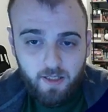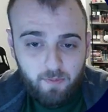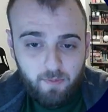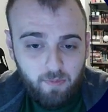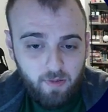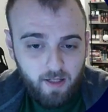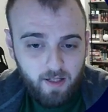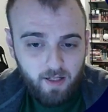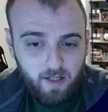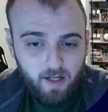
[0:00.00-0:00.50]

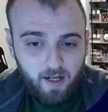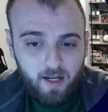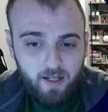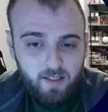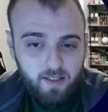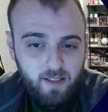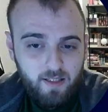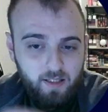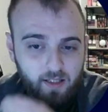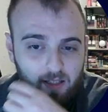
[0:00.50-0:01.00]
player. I
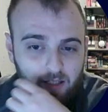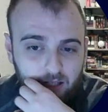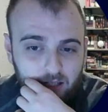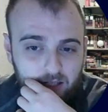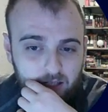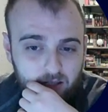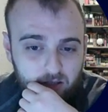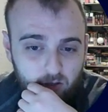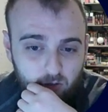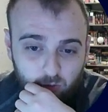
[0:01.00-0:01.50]
think
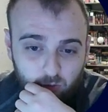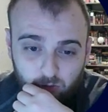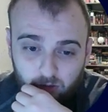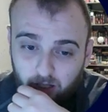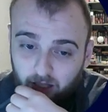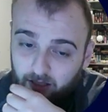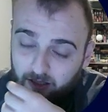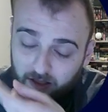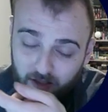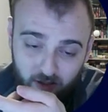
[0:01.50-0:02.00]
against
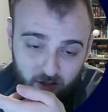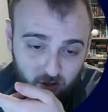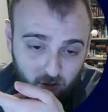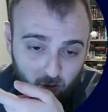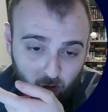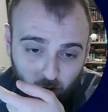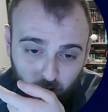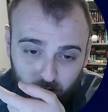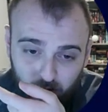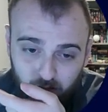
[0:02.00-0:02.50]
Stuttgart he
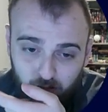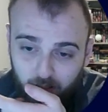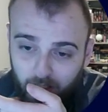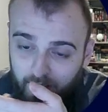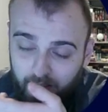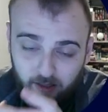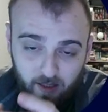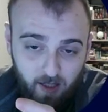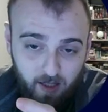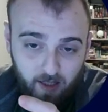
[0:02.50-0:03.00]
scored and
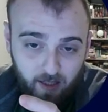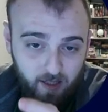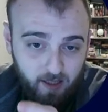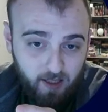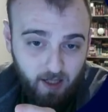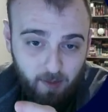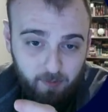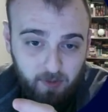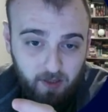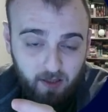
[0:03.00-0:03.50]
he
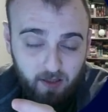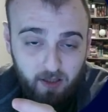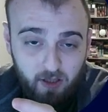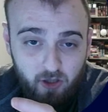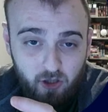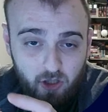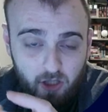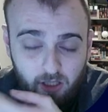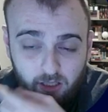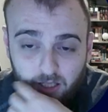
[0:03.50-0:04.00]
kept a clean
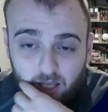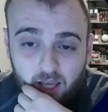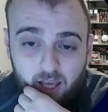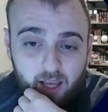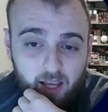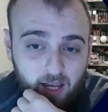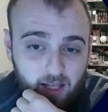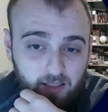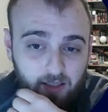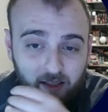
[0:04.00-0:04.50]
sheet,
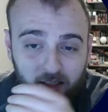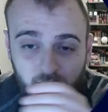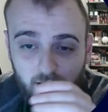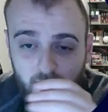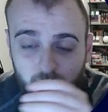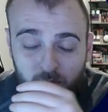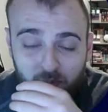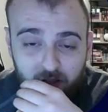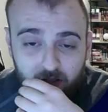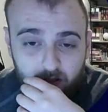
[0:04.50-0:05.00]
and he has
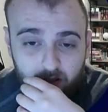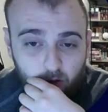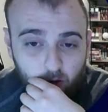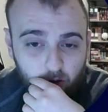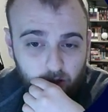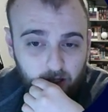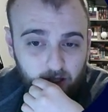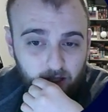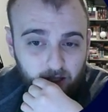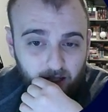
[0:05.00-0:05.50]
been
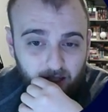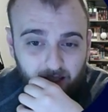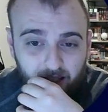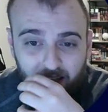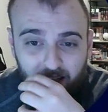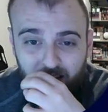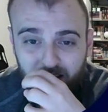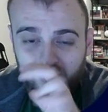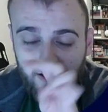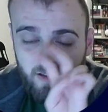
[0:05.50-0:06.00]
scoring
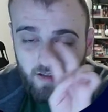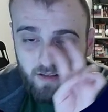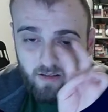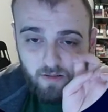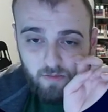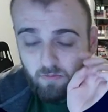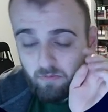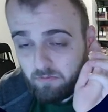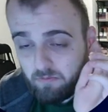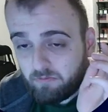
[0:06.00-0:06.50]
against
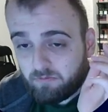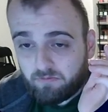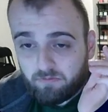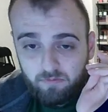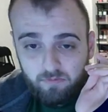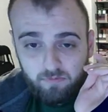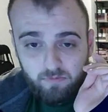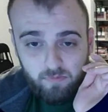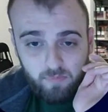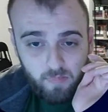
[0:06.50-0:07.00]

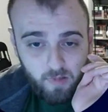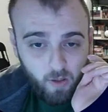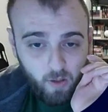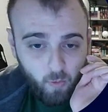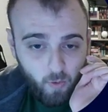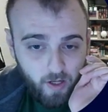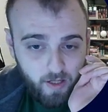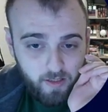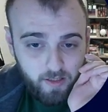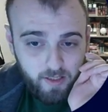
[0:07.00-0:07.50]

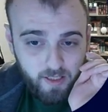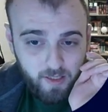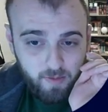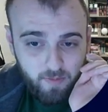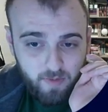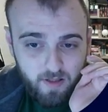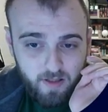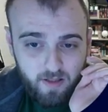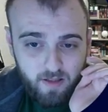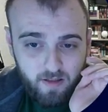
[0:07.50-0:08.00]
away
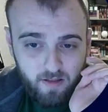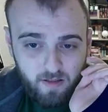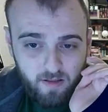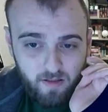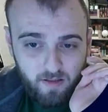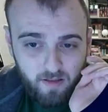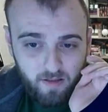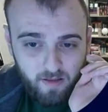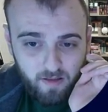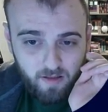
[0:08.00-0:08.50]
teams
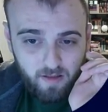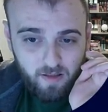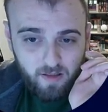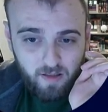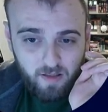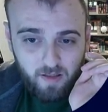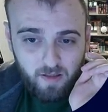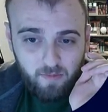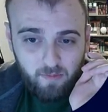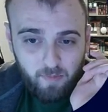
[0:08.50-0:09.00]

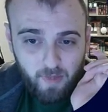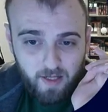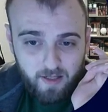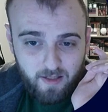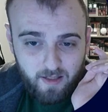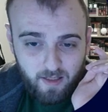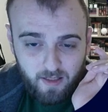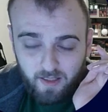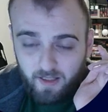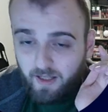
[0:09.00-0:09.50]

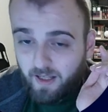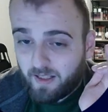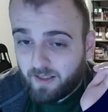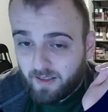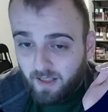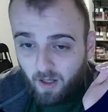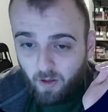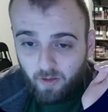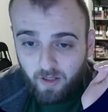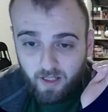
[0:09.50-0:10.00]
basically, and
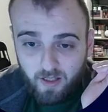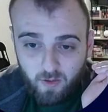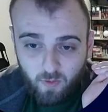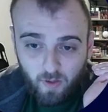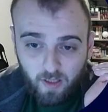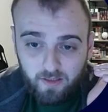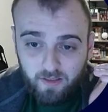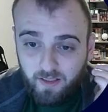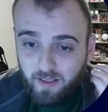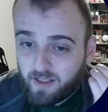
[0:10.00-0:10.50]
now guess
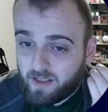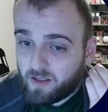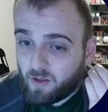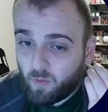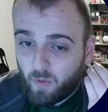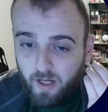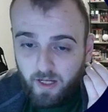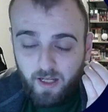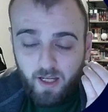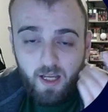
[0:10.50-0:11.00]
what, he's
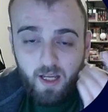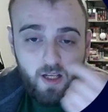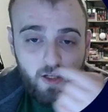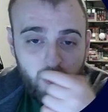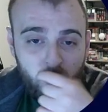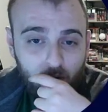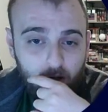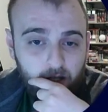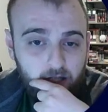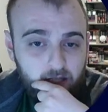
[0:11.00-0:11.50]
away.
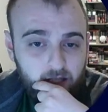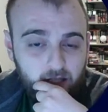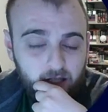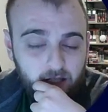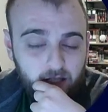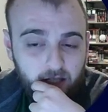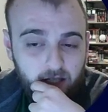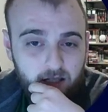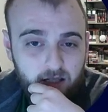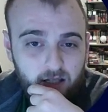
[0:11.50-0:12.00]
So I think
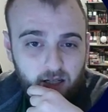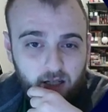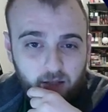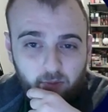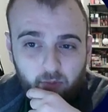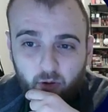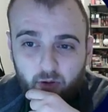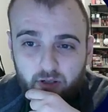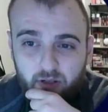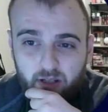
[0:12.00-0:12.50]
against Young
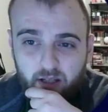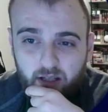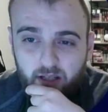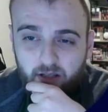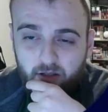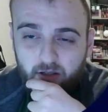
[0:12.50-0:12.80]
Boys he's